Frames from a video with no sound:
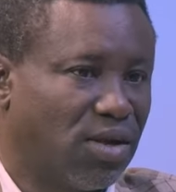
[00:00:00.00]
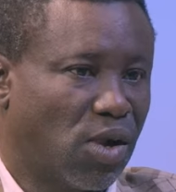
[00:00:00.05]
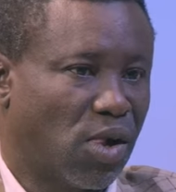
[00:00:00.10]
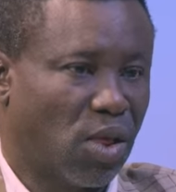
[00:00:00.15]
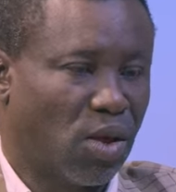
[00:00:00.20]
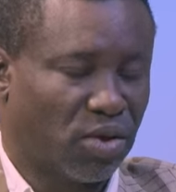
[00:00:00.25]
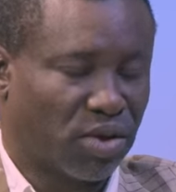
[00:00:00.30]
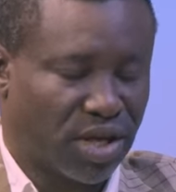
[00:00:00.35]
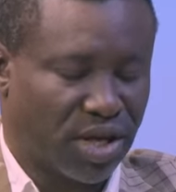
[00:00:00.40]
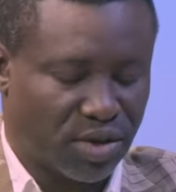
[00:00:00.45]

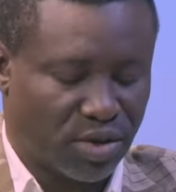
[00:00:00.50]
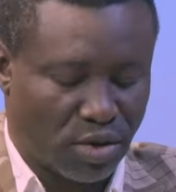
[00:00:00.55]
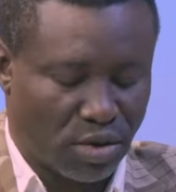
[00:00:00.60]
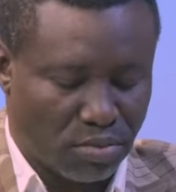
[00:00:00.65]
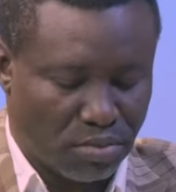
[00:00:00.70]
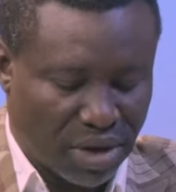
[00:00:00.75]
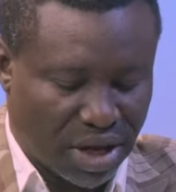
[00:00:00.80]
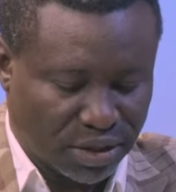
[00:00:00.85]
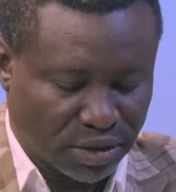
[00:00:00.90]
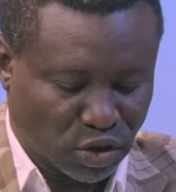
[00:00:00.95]
Okay,
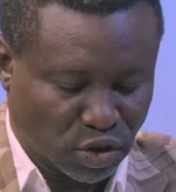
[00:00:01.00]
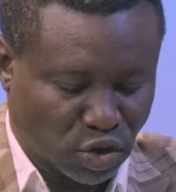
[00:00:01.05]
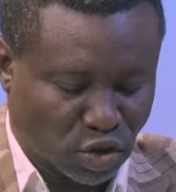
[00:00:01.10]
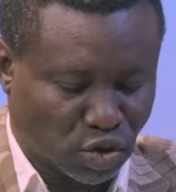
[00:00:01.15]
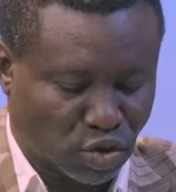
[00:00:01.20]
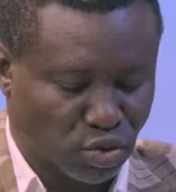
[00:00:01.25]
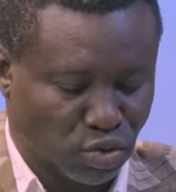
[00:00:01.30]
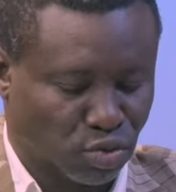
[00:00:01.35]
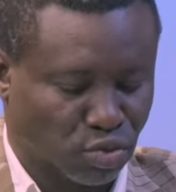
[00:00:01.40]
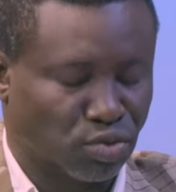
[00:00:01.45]
number
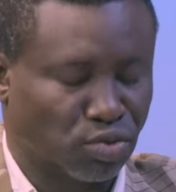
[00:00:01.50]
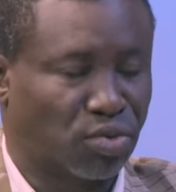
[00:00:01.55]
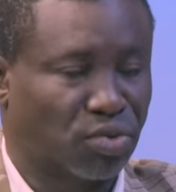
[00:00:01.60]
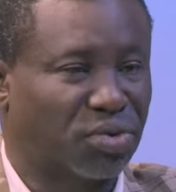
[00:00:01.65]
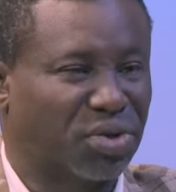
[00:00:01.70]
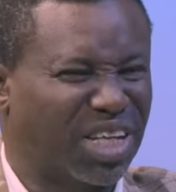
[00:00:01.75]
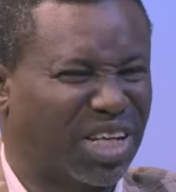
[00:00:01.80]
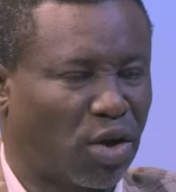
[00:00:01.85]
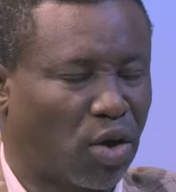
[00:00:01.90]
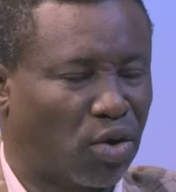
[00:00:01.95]
two,
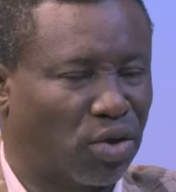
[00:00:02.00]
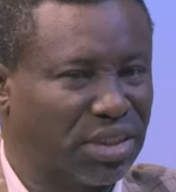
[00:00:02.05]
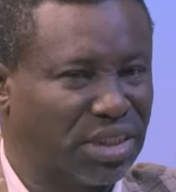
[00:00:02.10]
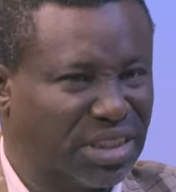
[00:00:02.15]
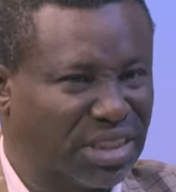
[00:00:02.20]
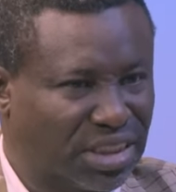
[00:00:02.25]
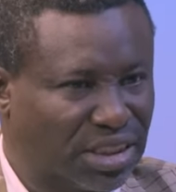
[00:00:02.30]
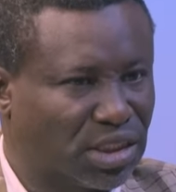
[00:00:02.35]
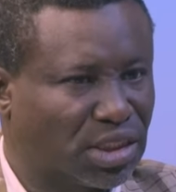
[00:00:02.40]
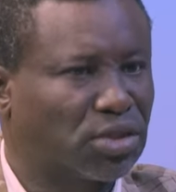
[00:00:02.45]

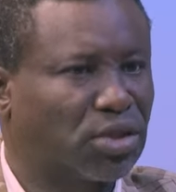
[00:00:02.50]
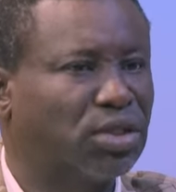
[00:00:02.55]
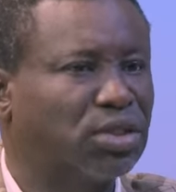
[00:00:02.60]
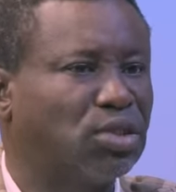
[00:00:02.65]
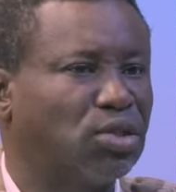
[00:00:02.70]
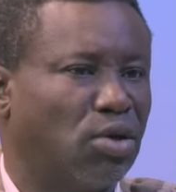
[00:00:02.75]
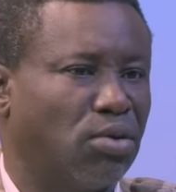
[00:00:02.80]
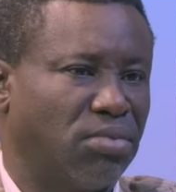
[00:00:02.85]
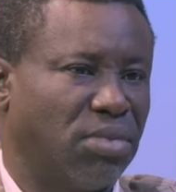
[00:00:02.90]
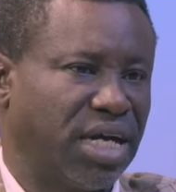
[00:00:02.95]
recondition
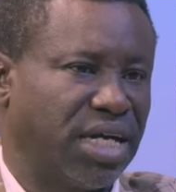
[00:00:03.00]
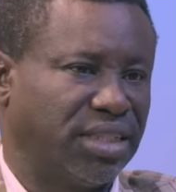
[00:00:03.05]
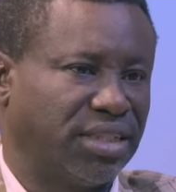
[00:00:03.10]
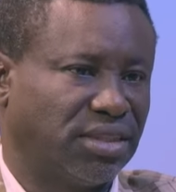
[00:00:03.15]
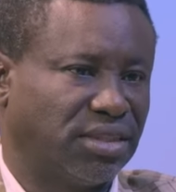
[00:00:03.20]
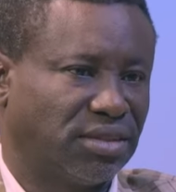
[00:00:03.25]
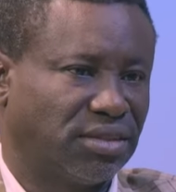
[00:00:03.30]
your mind.